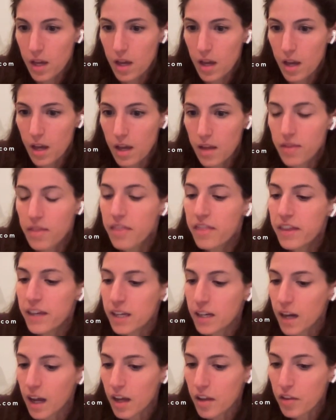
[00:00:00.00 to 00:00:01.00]
And
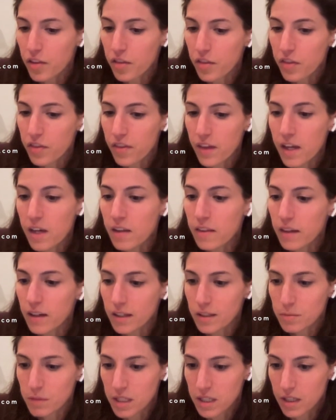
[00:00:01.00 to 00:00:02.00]
then I think that
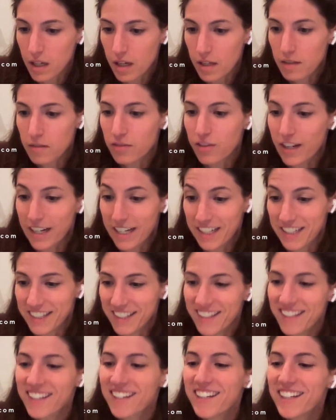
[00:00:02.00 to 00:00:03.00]
I'm done
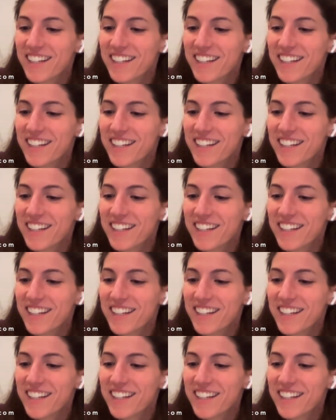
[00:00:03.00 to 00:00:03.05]
finally